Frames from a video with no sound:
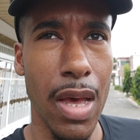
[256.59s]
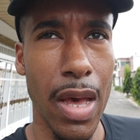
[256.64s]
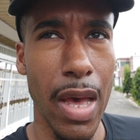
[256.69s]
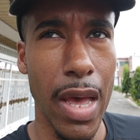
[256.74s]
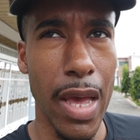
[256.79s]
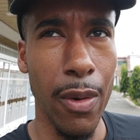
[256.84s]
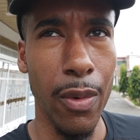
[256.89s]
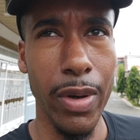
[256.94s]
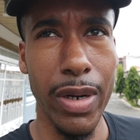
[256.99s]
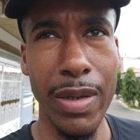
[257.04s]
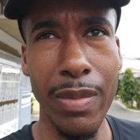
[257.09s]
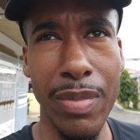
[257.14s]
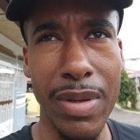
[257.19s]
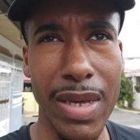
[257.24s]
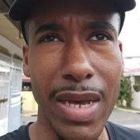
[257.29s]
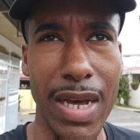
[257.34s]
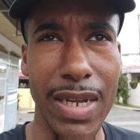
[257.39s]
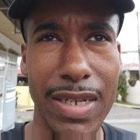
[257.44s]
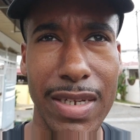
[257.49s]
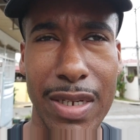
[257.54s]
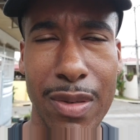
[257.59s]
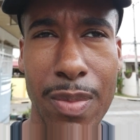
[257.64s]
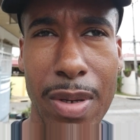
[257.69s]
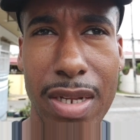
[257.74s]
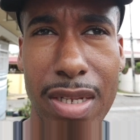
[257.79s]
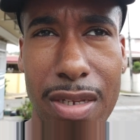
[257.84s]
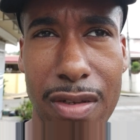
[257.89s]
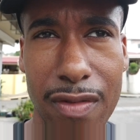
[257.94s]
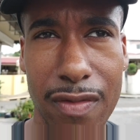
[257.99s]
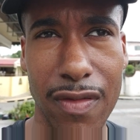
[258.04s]
it wouldn't be as
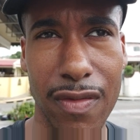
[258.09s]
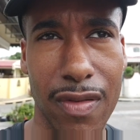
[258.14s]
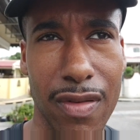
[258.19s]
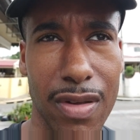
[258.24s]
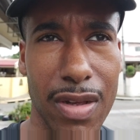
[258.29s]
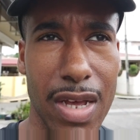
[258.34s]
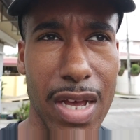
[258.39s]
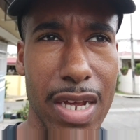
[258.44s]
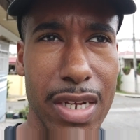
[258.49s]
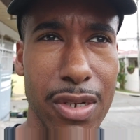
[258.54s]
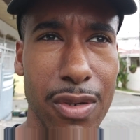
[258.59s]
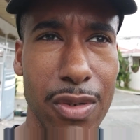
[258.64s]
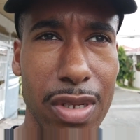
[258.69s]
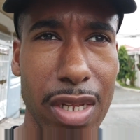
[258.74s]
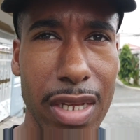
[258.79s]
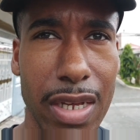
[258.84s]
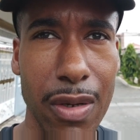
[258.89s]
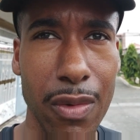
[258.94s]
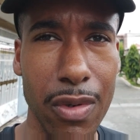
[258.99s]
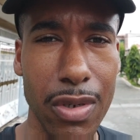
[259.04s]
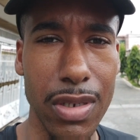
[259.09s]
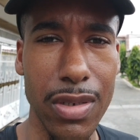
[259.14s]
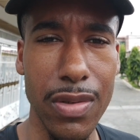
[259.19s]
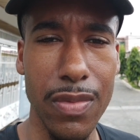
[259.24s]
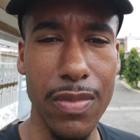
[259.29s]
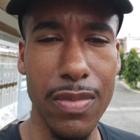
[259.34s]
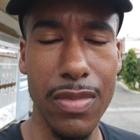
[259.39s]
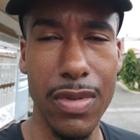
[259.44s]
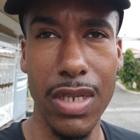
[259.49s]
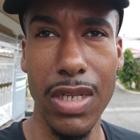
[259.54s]
expensive as you think it would
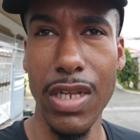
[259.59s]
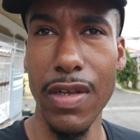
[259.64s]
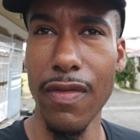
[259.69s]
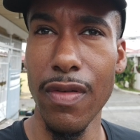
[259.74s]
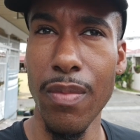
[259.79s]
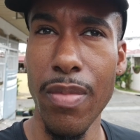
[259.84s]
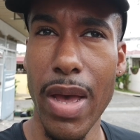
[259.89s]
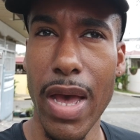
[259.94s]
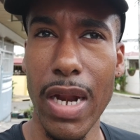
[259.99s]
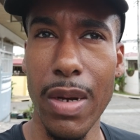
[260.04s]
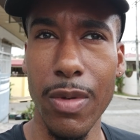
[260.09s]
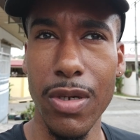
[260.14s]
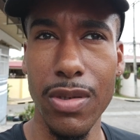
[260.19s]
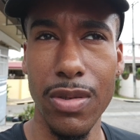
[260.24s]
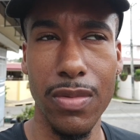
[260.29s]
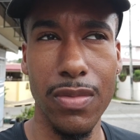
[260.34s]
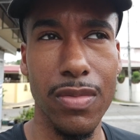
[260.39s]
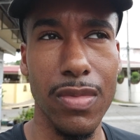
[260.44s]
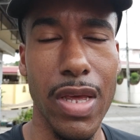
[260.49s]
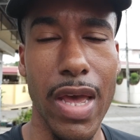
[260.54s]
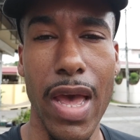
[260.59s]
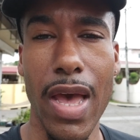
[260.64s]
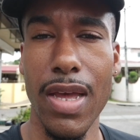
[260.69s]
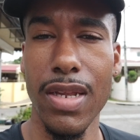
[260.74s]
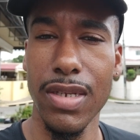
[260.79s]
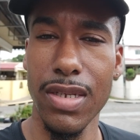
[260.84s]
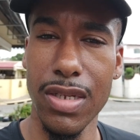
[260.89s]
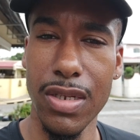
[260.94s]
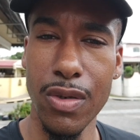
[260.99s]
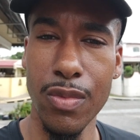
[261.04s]
to live in Panama
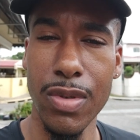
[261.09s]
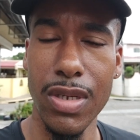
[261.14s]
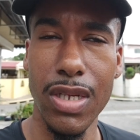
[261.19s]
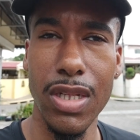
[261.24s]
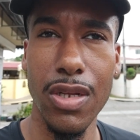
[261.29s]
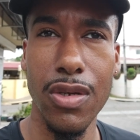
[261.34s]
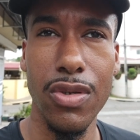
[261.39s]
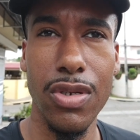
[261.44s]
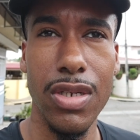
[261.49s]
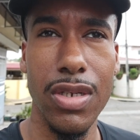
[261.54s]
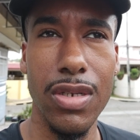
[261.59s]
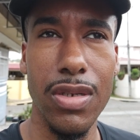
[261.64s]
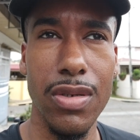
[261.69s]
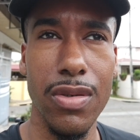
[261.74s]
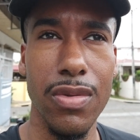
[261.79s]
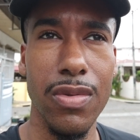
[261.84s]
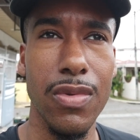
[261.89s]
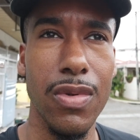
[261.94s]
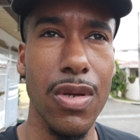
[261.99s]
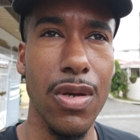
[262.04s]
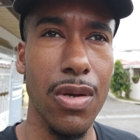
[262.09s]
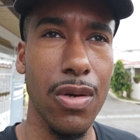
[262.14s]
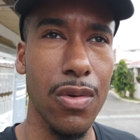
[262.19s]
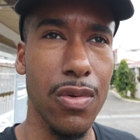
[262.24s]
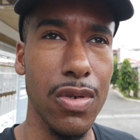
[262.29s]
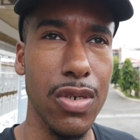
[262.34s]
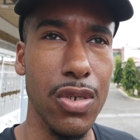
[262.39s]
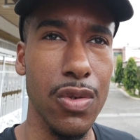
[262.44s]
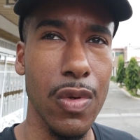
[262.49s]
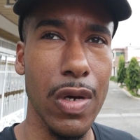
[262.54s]
and still be close to
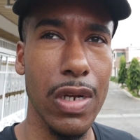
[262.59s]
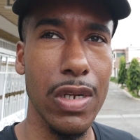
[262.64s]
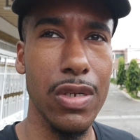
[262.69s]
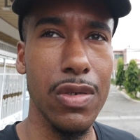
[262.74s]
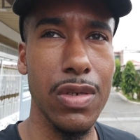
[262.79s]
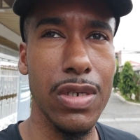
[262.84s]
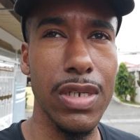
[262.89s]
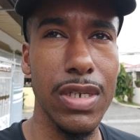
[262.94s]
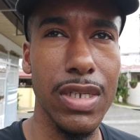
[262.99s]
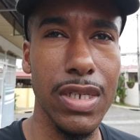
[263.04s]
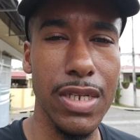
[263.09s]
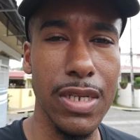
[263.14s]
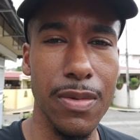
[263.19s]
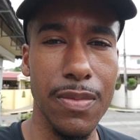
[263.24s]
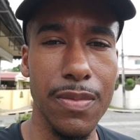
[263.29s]
what you want to do in the city.